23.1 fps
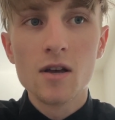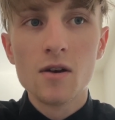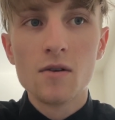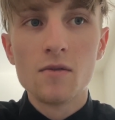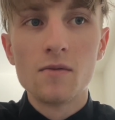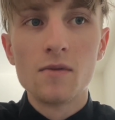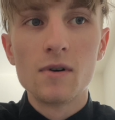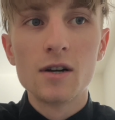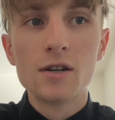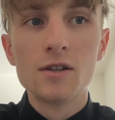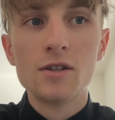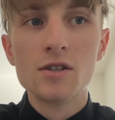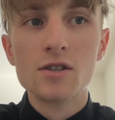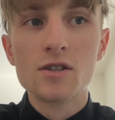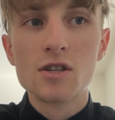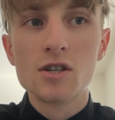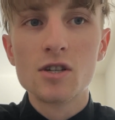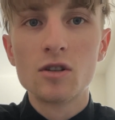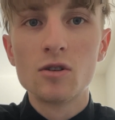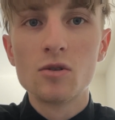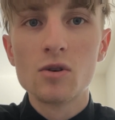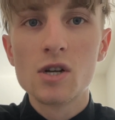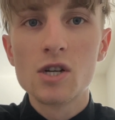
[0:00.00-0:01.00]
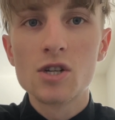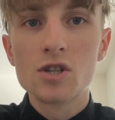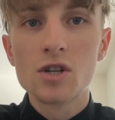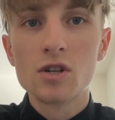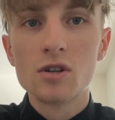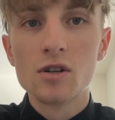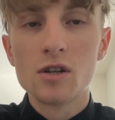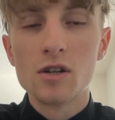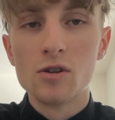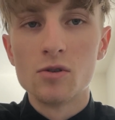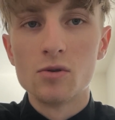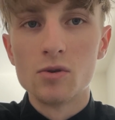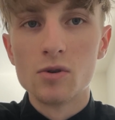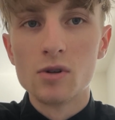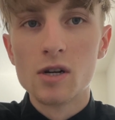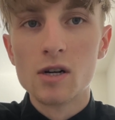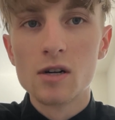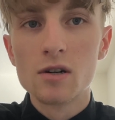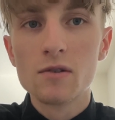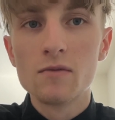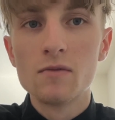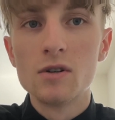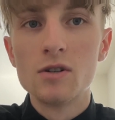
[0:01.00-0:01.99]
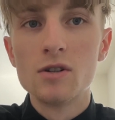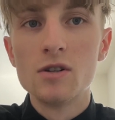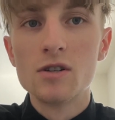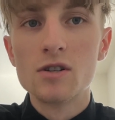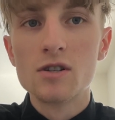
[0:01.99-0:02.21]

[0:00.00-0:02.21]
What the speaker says: where the situation in Hungary was